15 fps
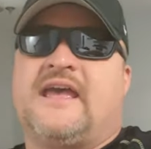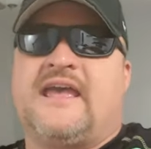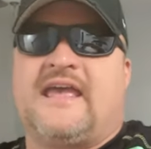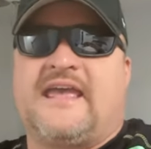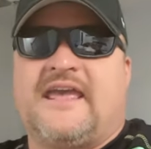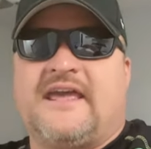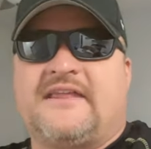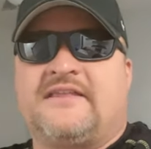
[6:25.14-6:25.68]

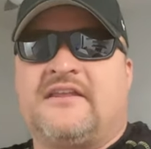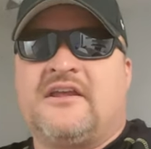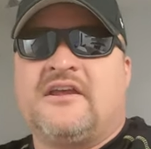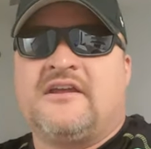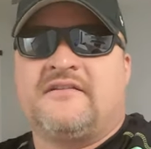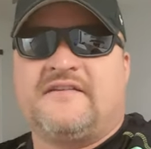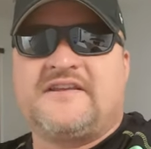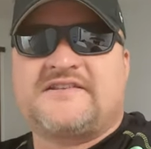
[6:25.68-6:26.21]
And
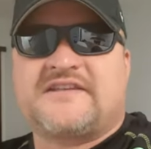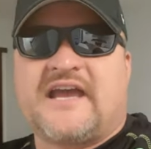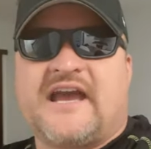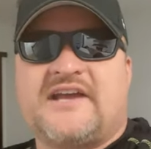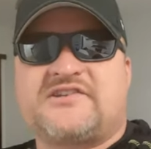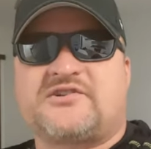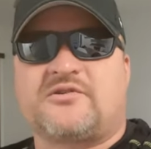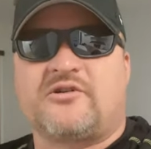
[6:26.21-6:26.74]
these
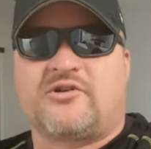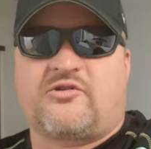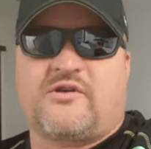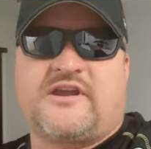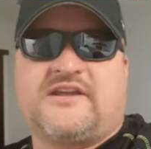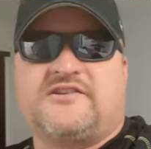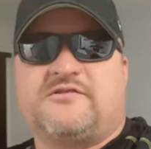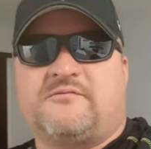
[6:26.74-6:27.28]
guys are
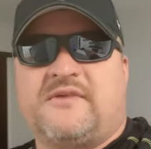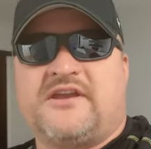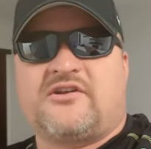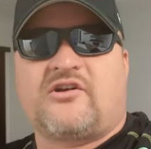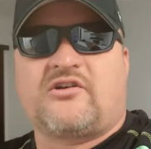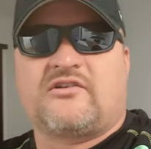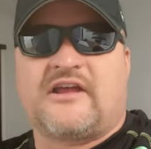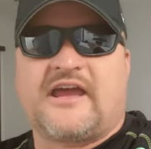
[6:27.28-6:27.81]
agreeing to meet
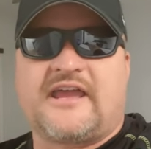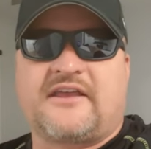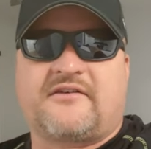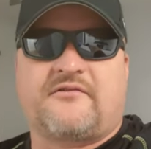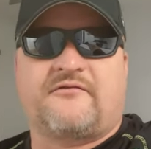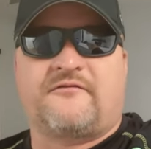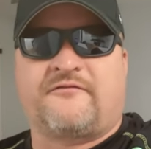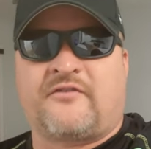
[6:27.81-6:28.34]
her like
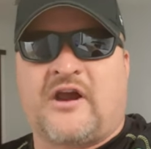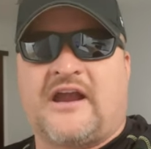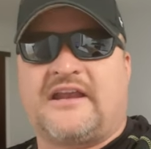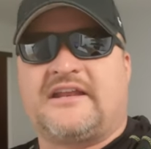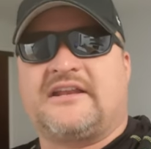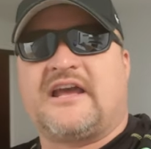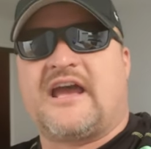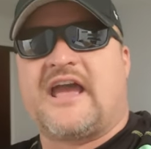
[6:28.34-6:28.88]

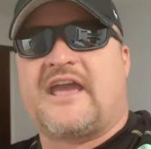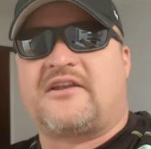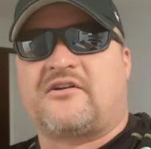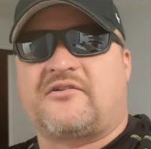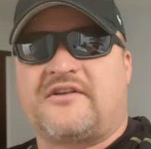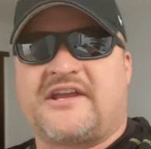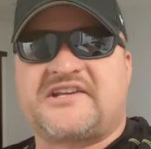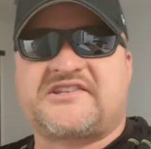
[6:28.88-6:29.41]
Friday night
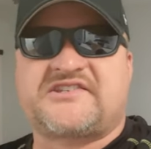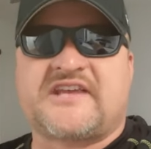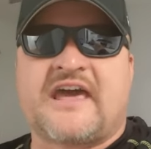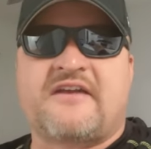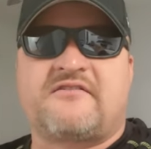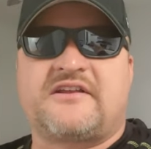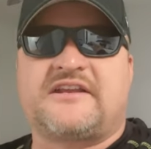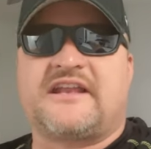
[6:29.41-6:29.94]
or next
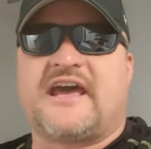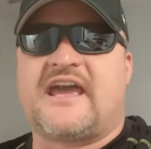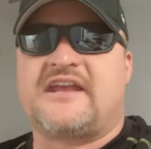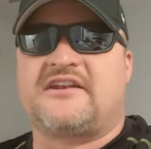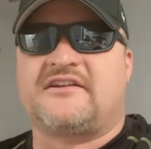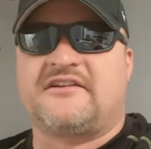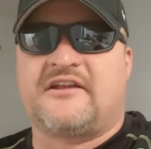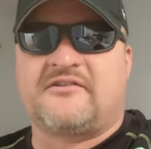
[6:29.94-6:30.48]
Saturday
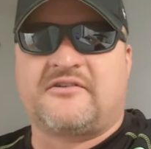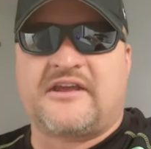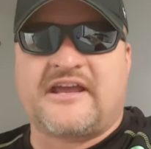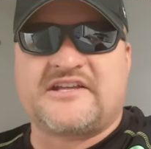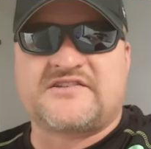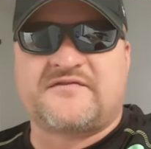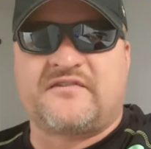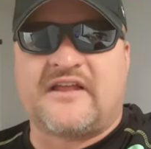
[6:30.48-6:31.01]
night. Another
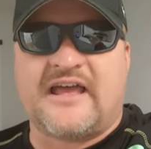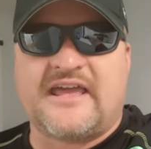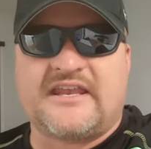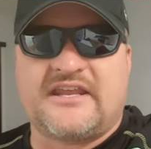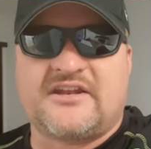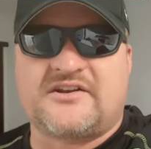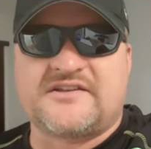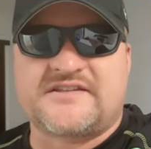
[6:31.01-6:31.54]
guy's
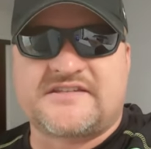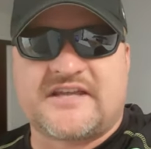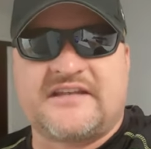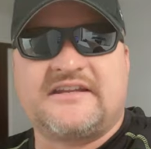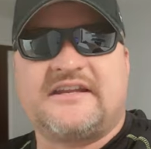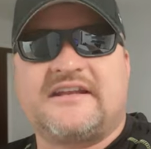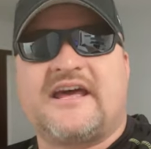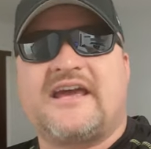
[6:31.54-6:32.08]
flying in on
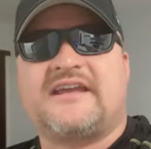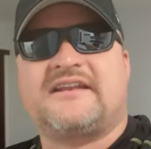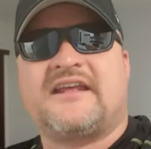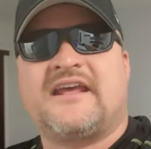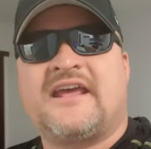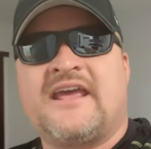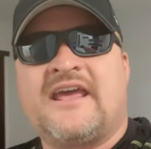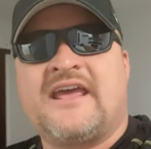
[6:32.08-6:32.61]
Sunday night.
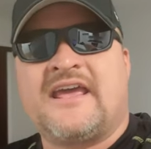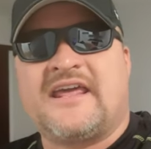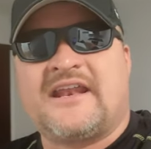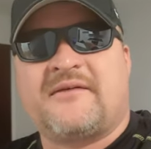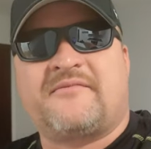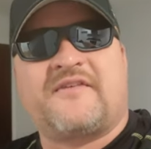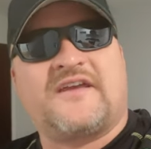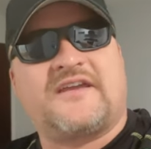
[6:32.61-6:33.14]
And
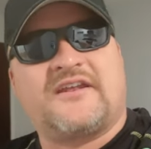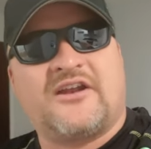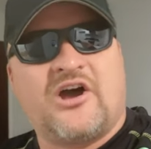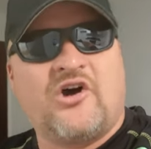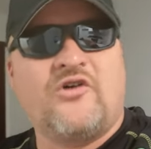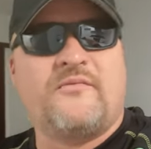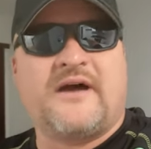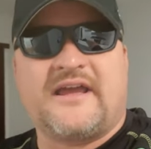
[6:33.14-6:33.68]
I'm thinking,
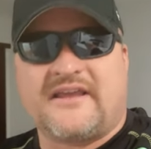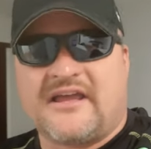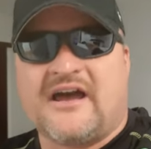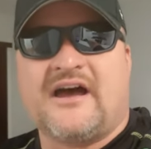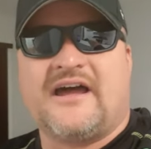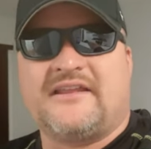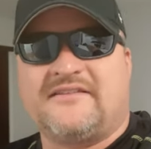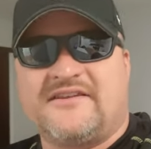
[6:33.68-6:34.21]
oh my
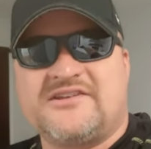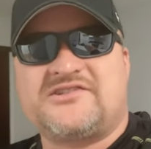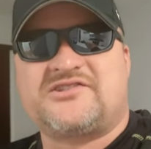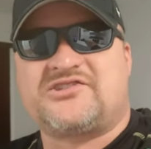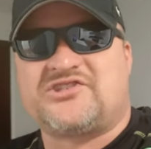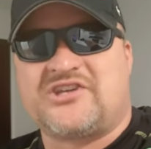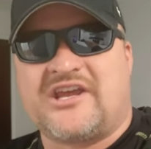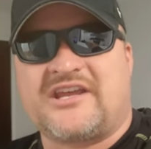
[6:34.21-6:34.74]
God,
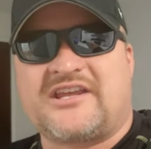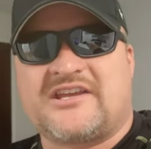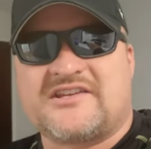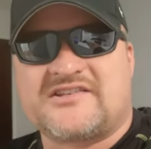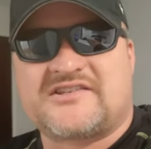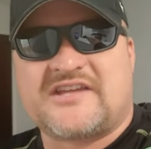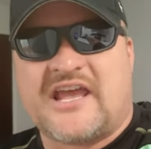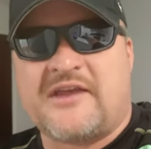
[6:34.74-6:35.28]
this chick
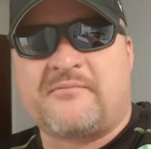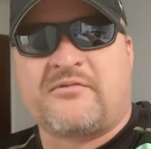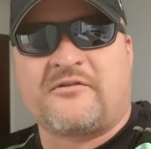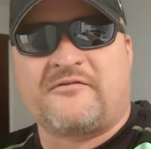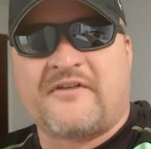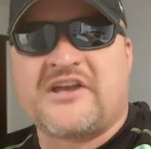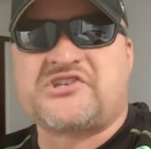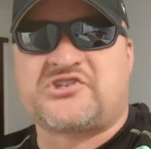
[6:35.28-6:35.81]
is a
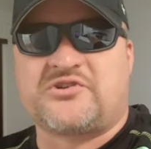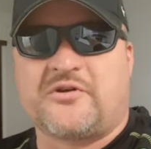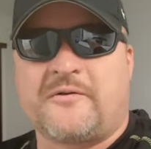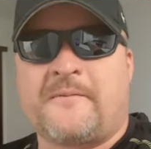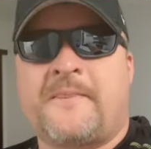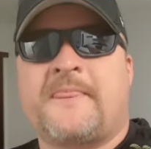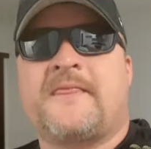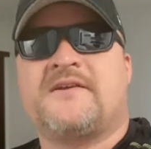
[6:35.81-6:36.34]
professional.
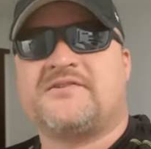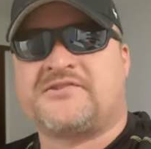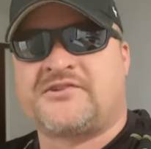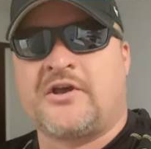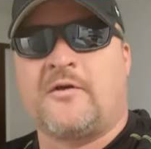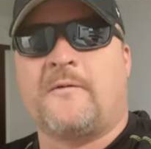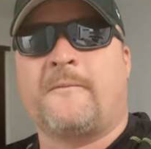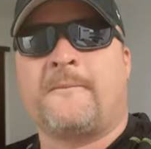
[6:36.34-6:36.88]

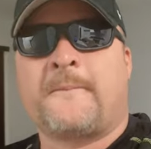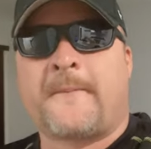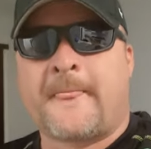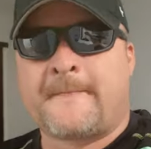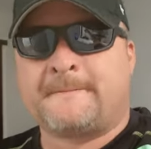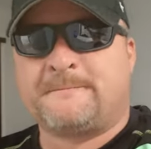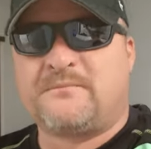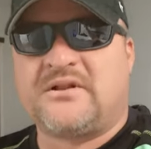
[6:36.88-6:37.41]
So
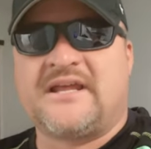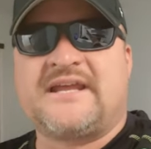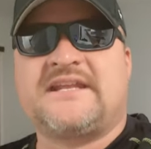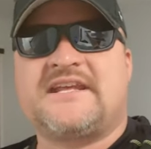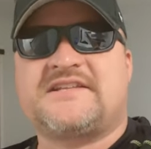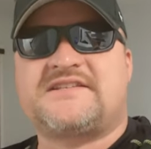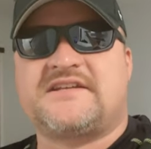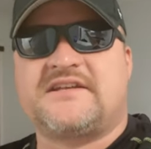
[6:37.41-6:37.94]

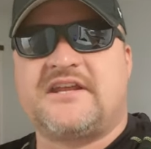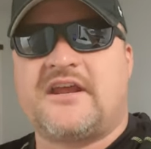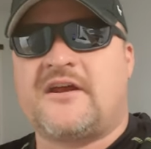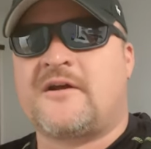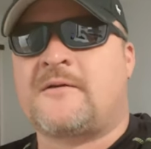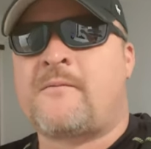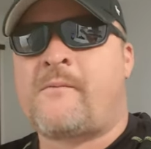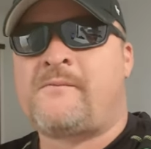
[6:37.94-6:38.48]
plane gets in the
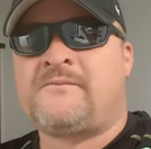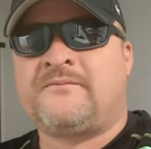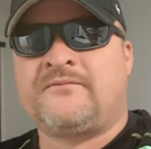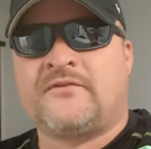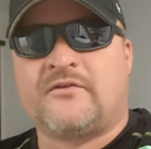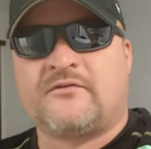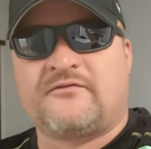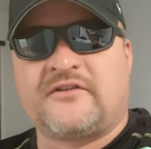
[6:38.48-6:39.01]
air,
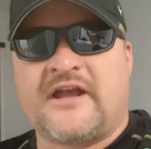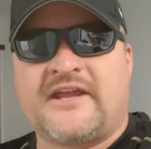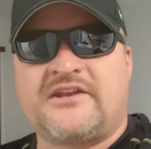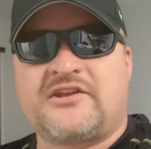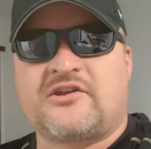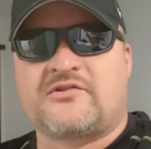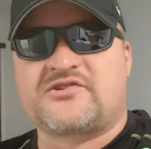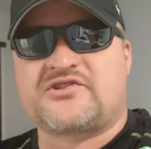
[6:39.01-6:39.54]
flying
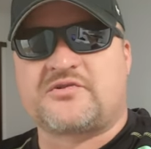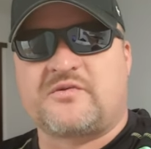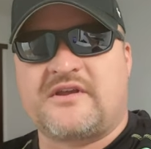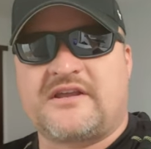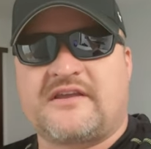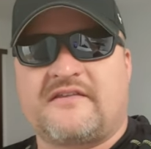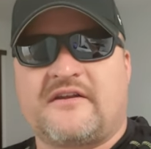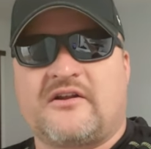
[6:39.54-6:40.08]
to Costa
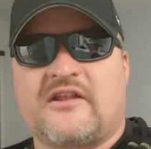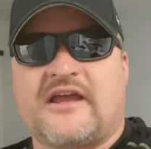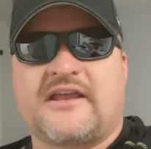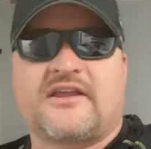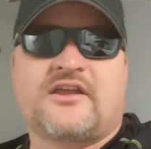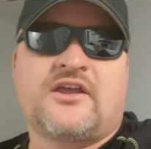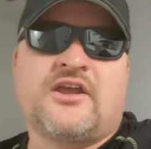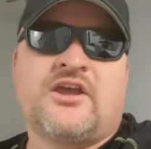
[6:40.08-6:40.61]
Rica. They're
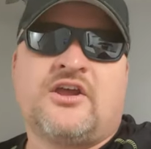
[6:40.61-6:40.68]
like